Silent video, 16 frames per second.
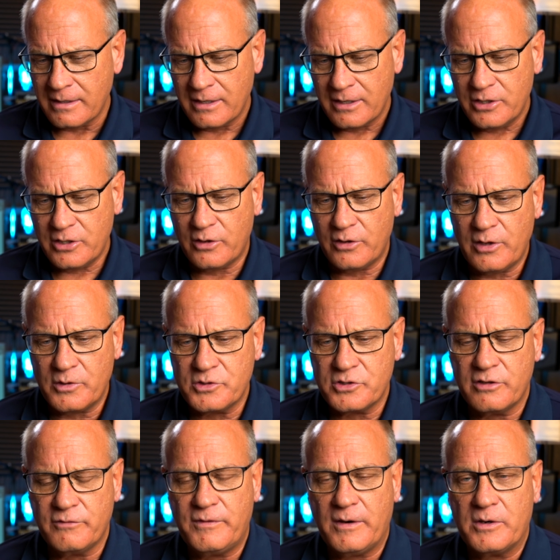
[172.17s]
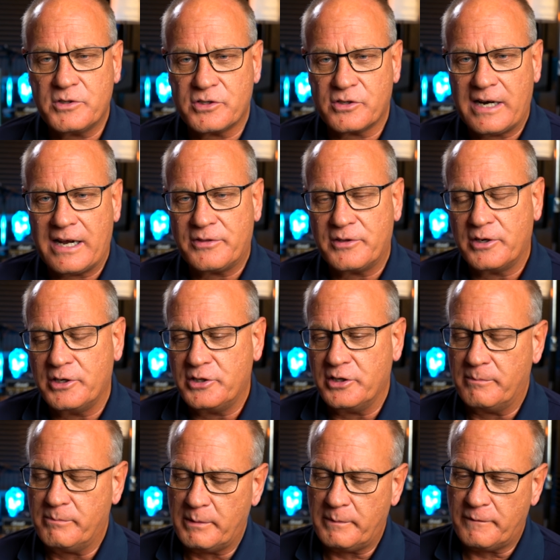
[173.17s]
you know, those are the folks that are out there to
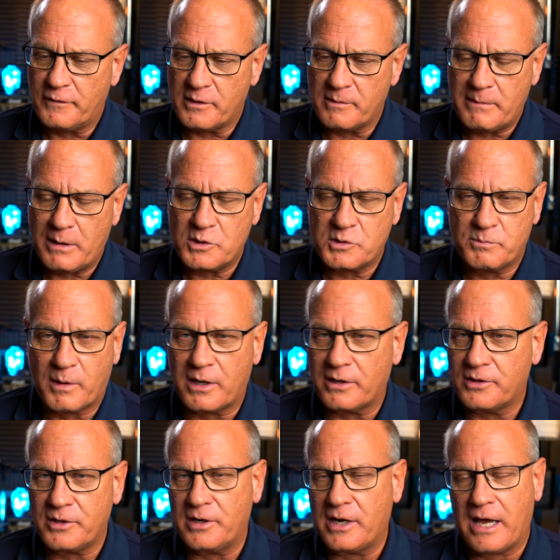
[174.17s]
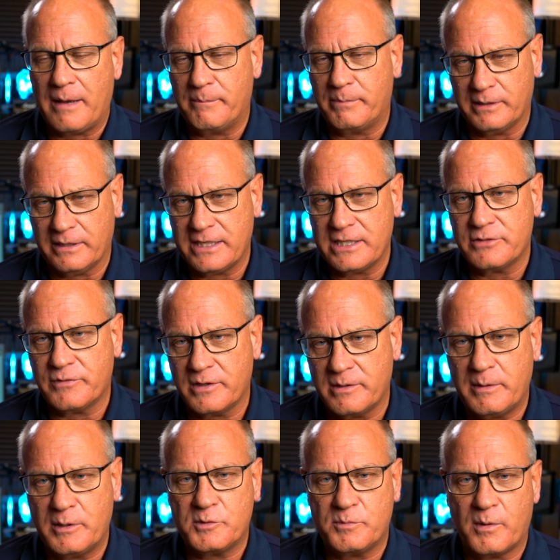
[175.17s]
do it. But for the most part, they're not police. For the
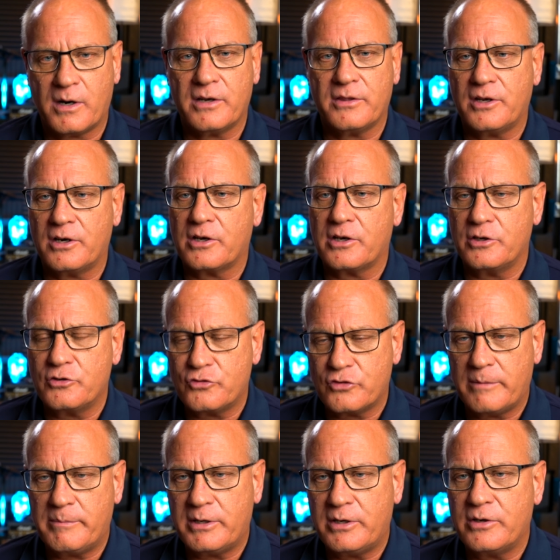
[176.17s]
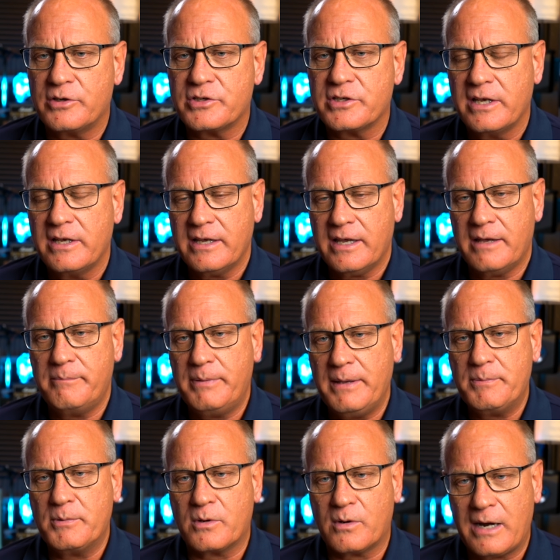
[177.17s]
most part, they're contributors, and
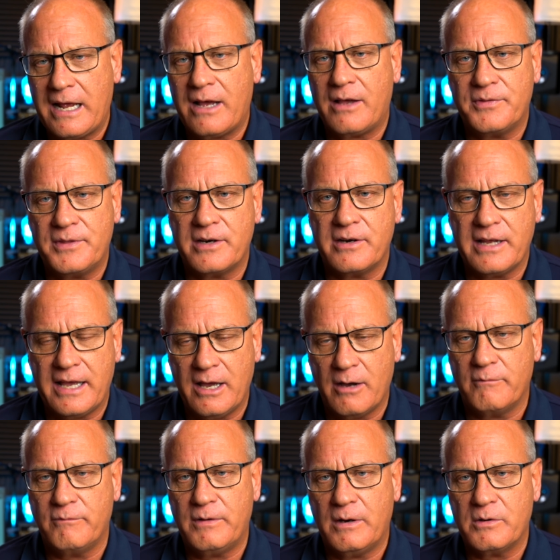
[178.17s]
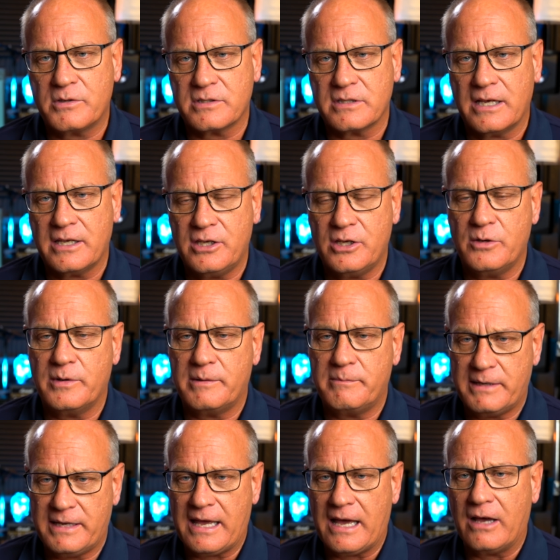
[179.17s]
people are out there to help folks like you and
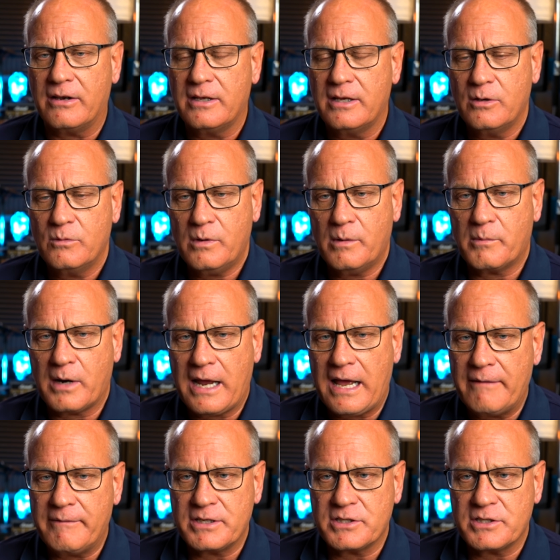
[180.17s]
me out when we're having